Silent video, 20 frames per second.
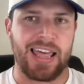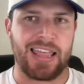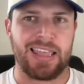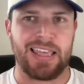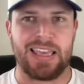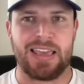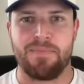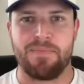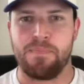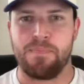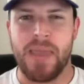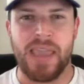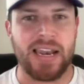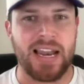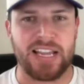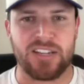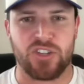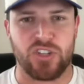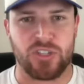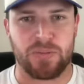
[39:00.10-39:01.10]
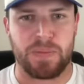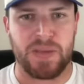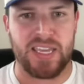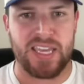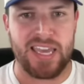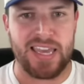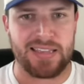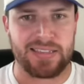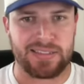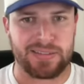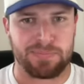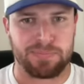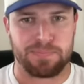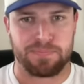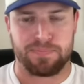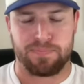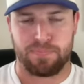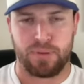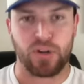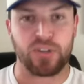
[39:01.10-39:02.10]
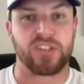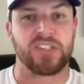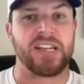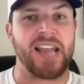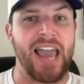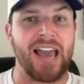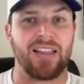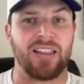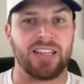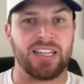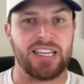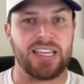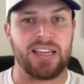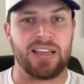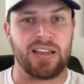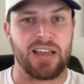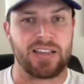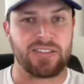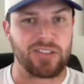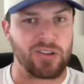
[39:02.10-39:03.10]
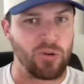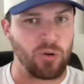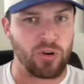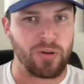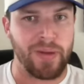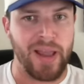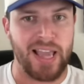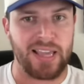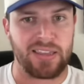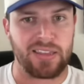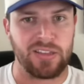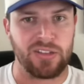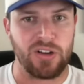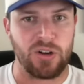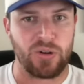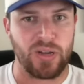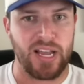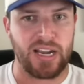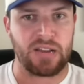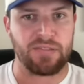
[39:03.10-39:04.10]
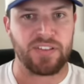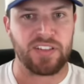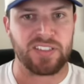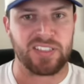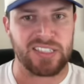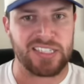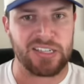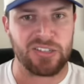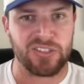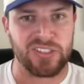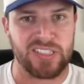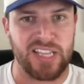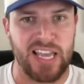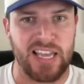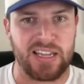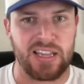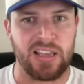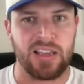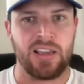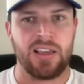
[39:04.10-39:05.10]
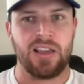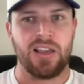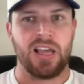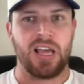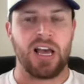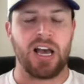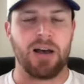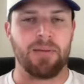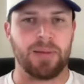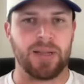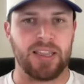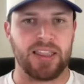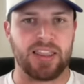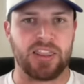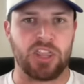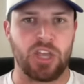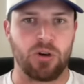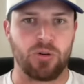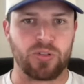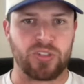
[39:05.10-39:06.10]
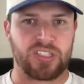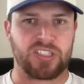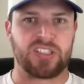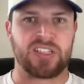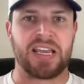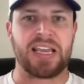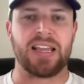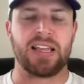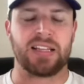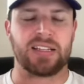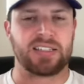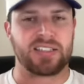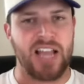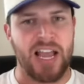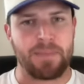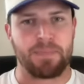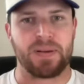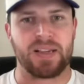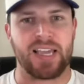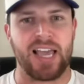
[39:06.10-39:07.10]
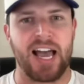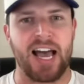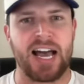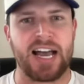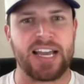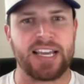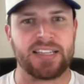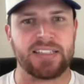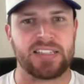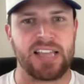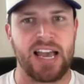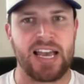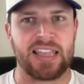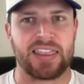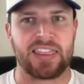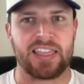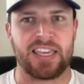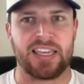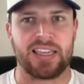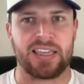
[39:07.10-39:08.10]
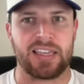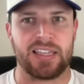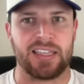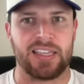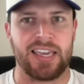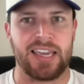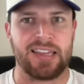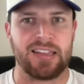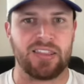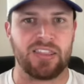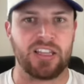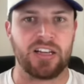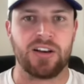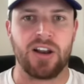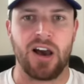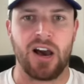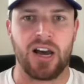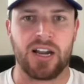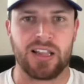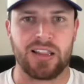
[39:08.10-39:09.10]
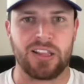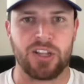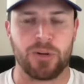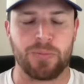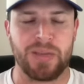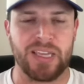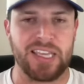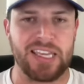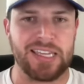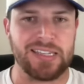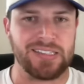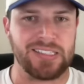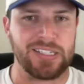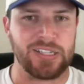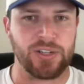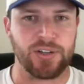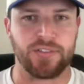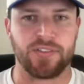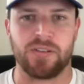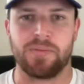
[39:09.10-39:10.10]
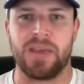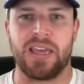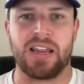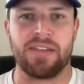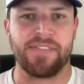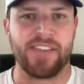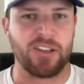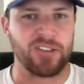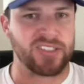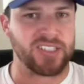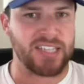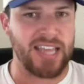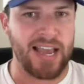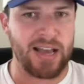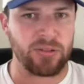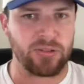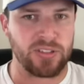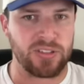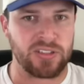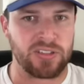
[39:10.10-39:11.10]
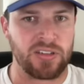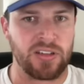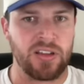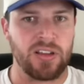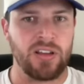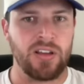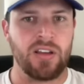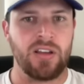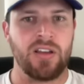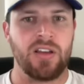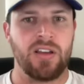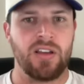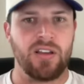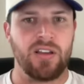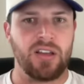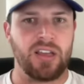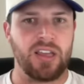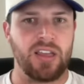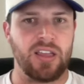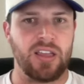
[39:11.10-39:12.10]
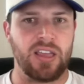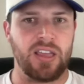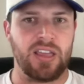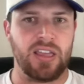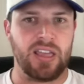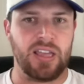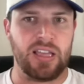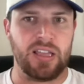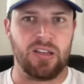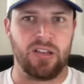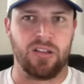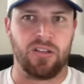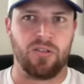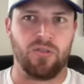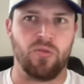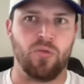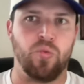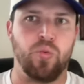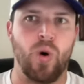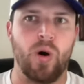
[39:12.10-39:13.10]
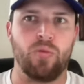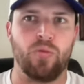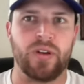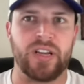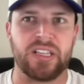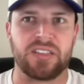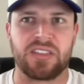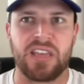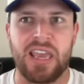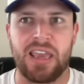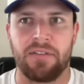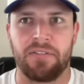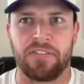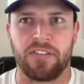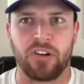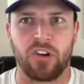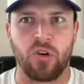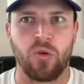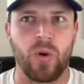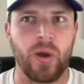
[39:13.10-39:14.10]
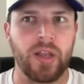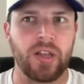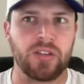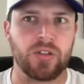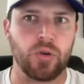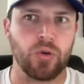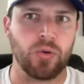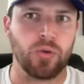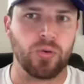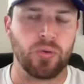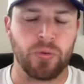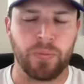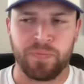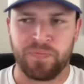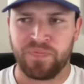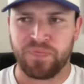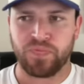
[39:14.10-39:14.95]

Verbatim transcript: it may not just be his personality as a quarterback, you know, kind of yeah. his skill set. Uh, mm-hmm. but those type of guys, I think, get the nod a little bit easier from NFL scouts. Yeah, right. It, it, what would it take for Quinn to